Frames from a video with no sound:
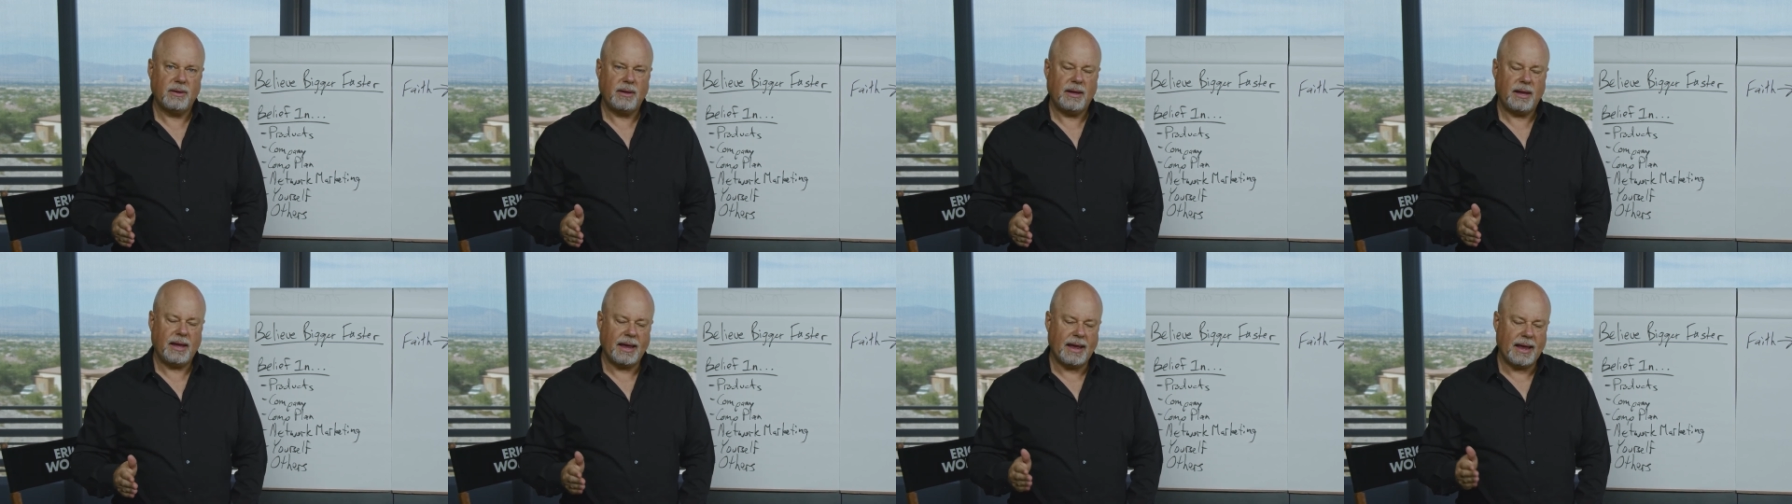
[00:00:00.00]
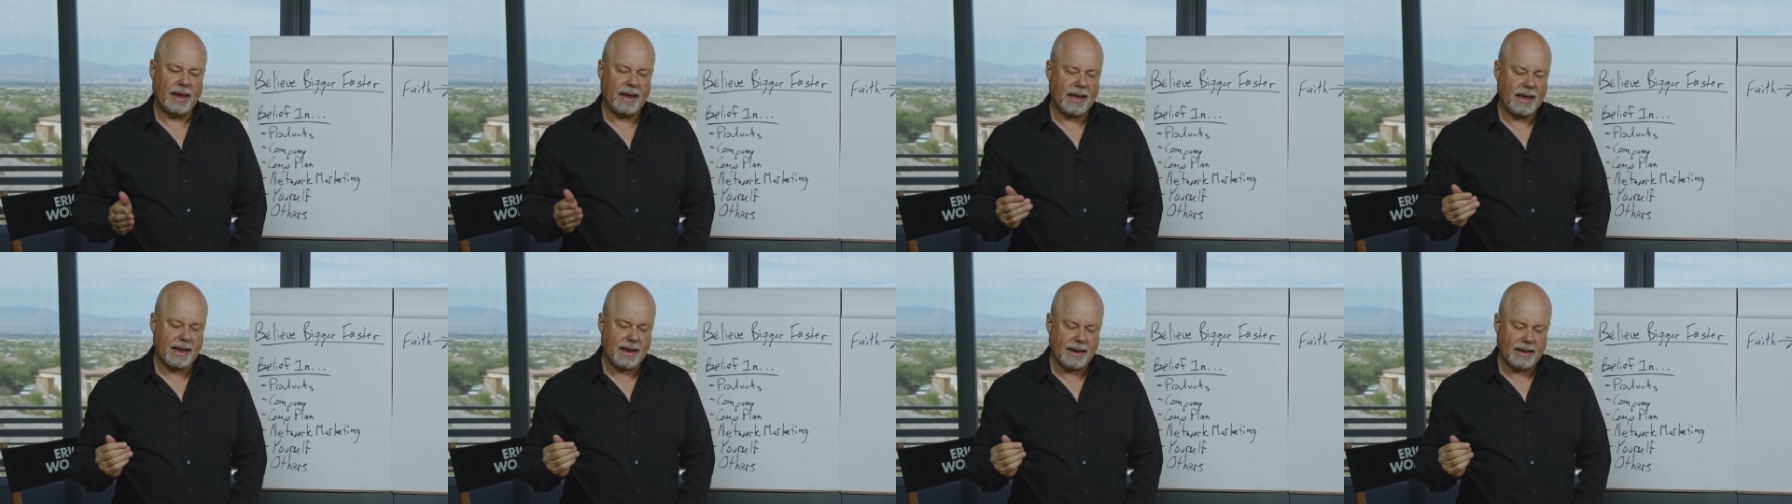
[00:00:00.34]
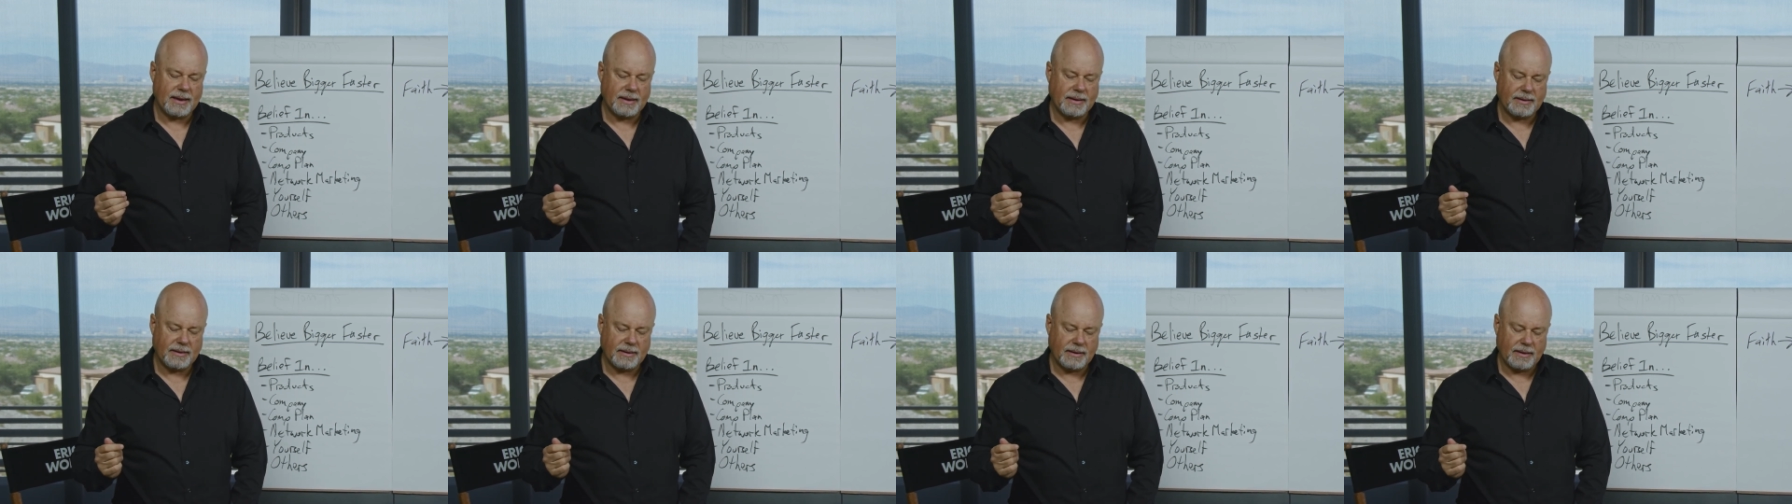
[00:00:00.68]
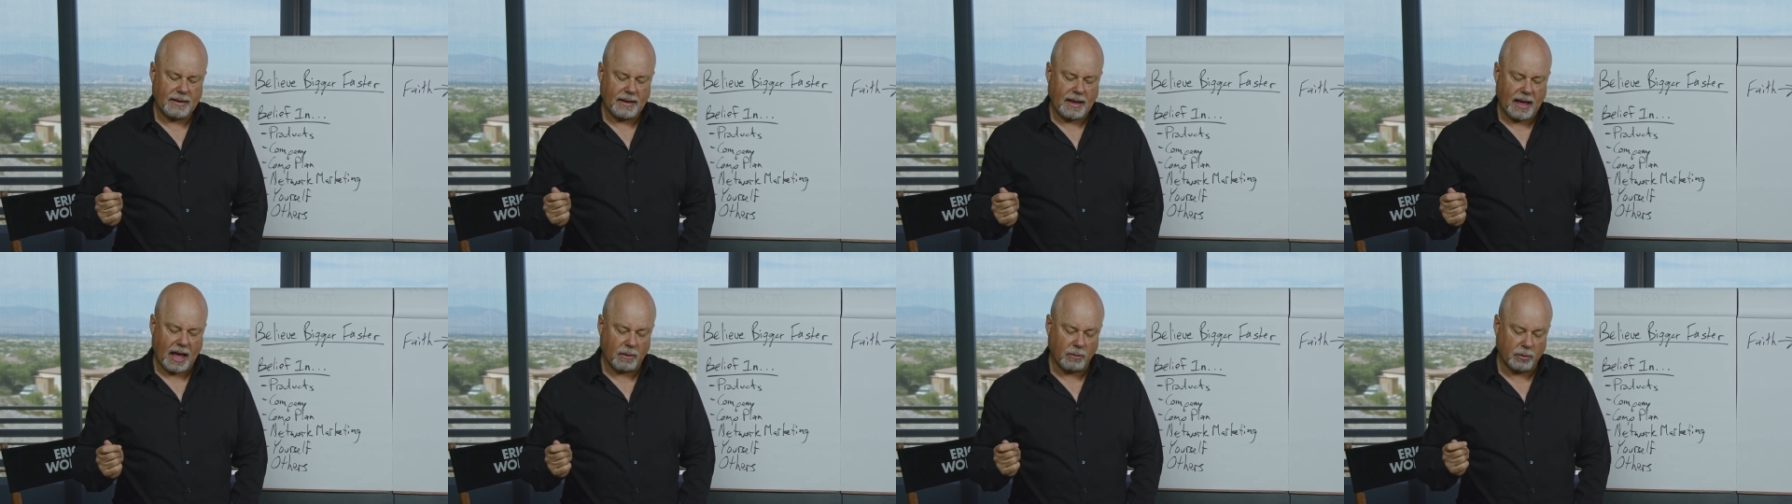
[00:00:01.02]
And
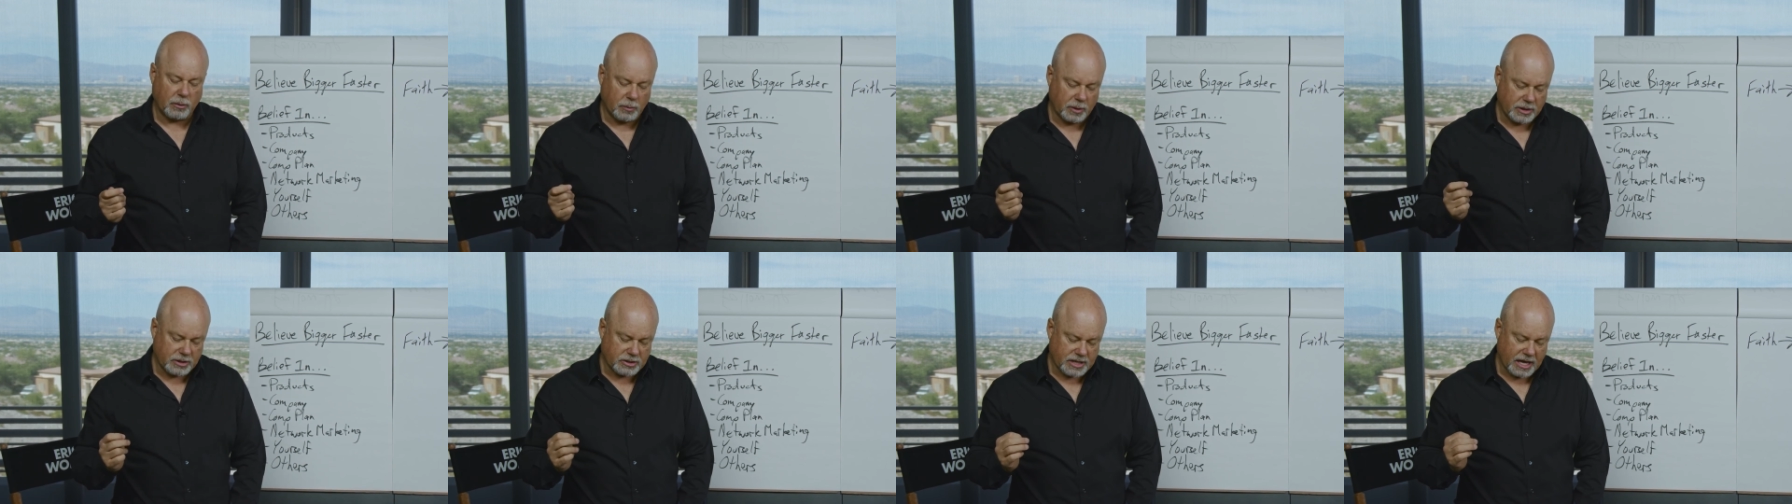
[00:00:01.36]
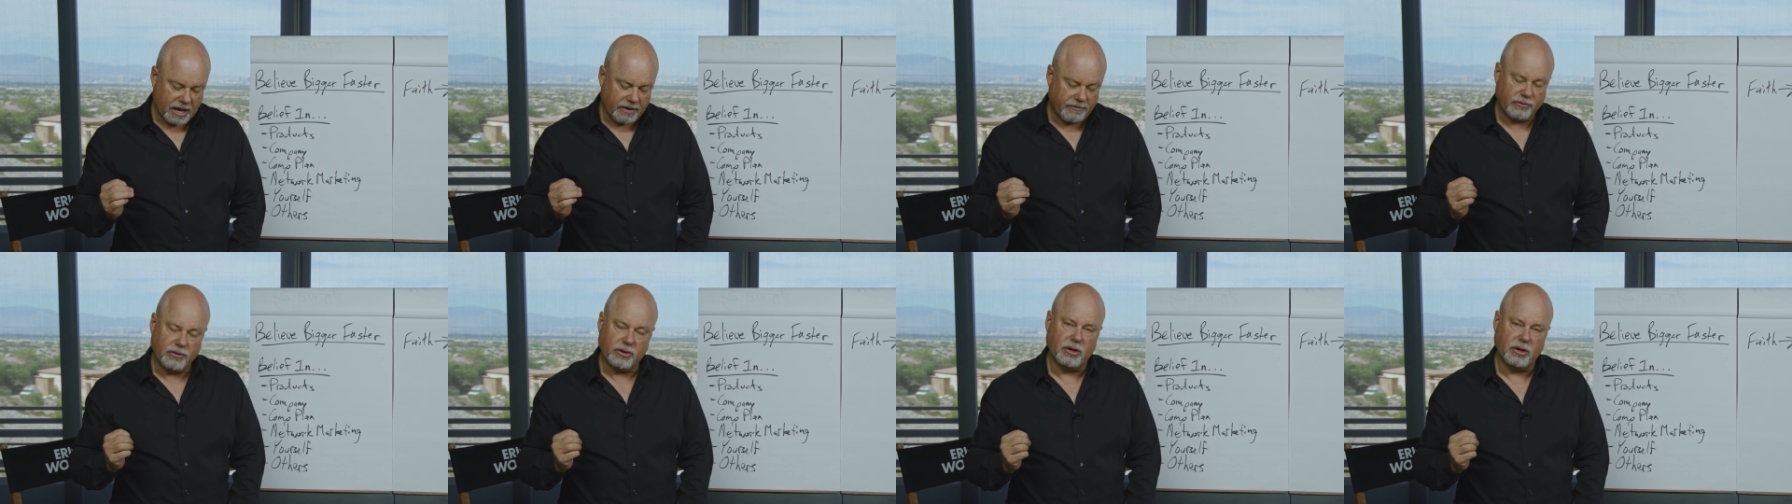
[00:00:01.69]
I would wish that for